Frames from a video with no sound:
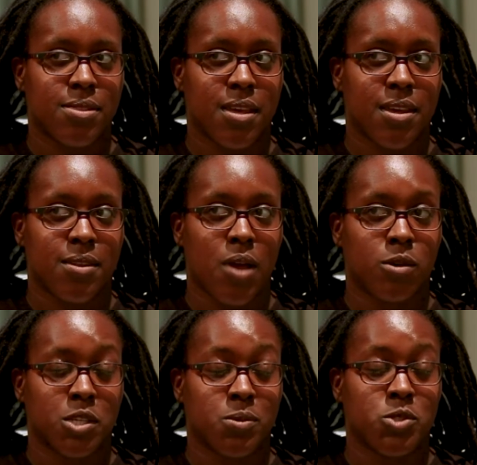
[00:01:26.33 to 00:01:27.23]
then I
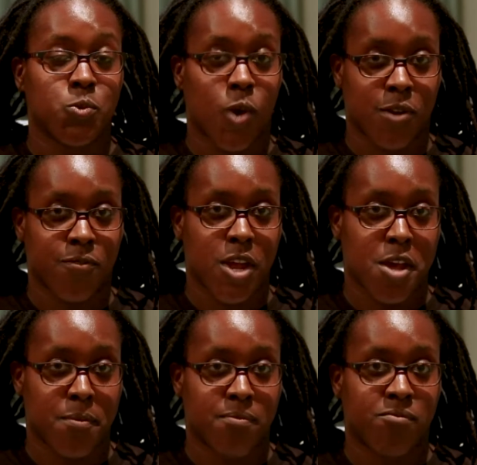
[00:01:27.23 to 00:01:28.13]
was able to work for
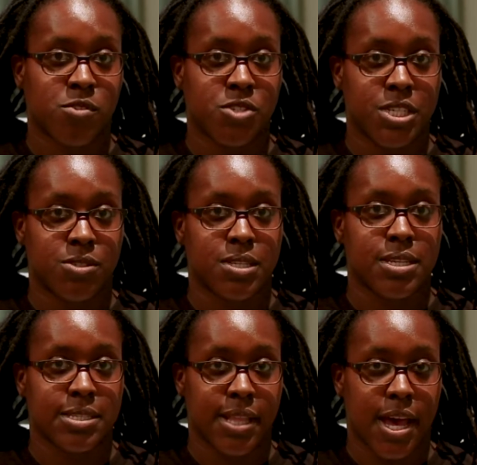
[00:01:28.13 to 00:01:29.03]
him for two years
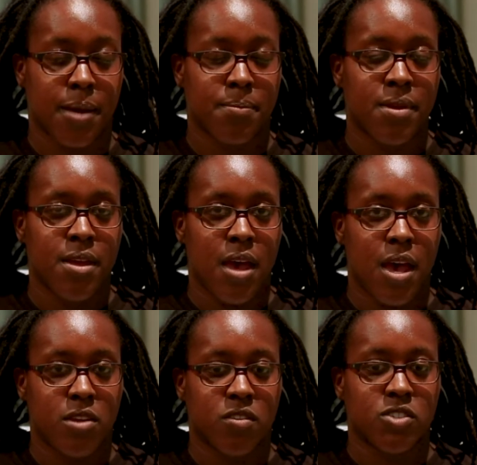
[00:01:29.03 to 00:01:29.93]
in his lab
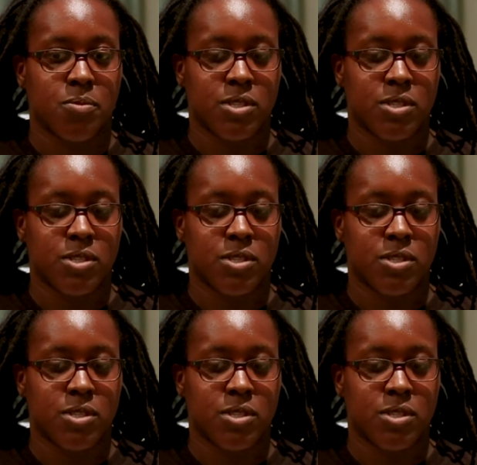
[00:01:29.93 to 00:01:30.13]
at University of